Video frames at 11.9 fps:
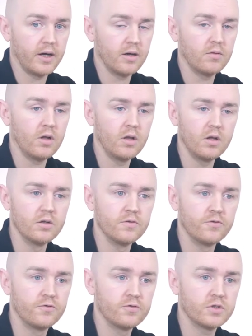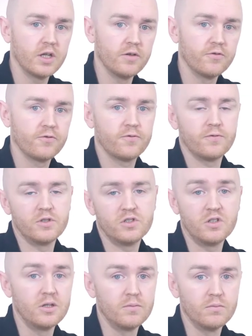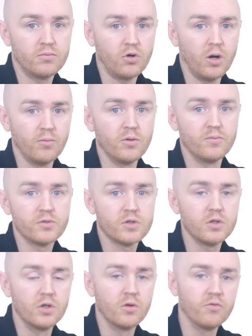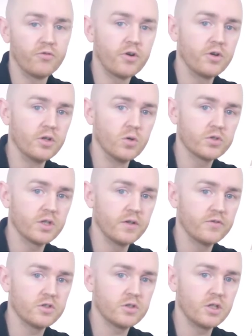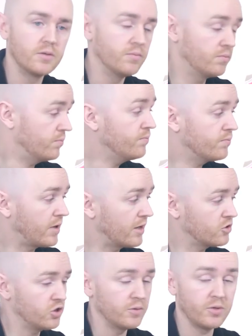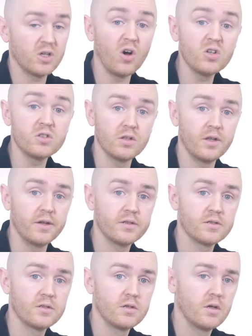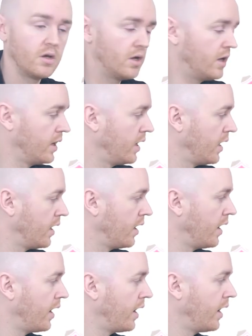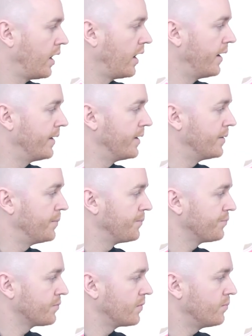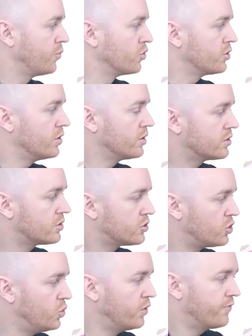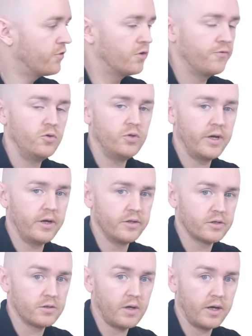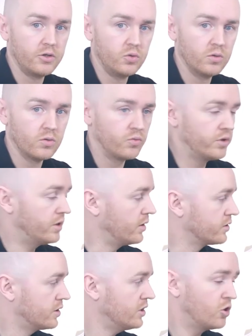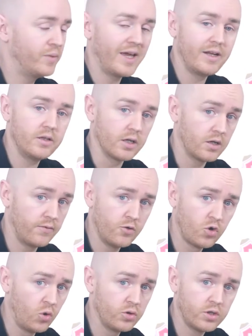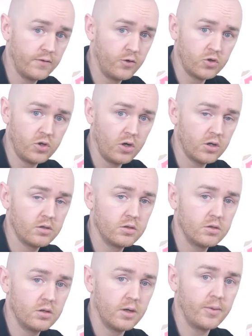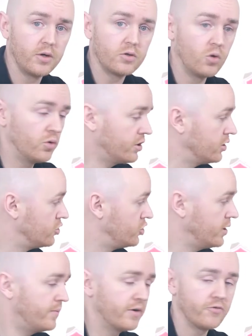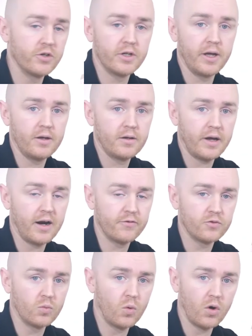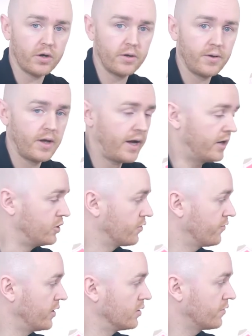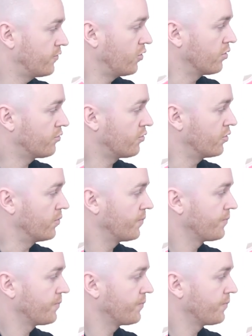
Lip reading: A lot of self-esteem problems, you know, very low self-esteem, partially because of this. But do it for a few days and you will realize, this could be anything. If you're talking about going to the gym every day after work and you're failing to follow through,